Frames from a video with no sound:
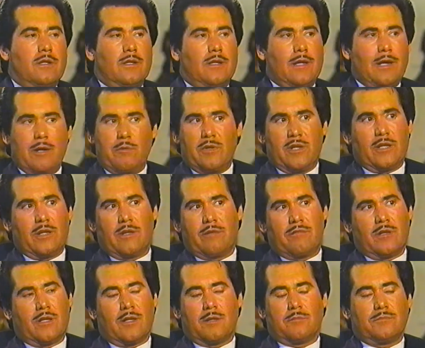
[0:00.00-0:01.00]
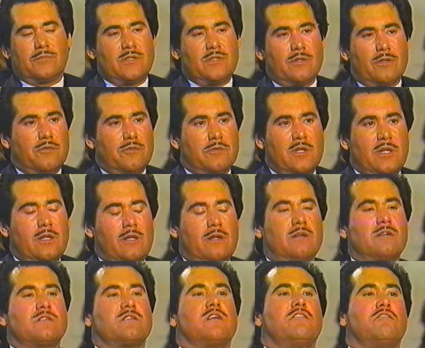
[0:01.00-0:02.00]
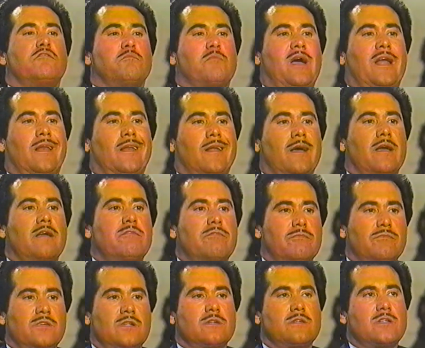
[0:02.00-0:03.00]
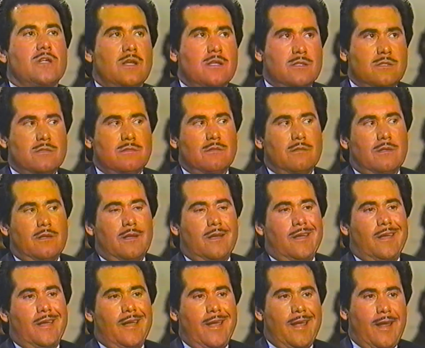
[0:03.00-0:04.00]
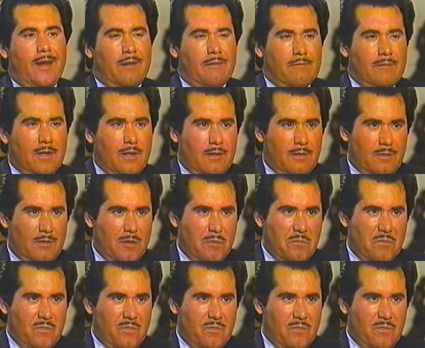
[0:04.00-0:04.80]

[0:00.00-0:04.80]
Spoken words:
I would have given up 2 or 3 years of my life to just hang around him.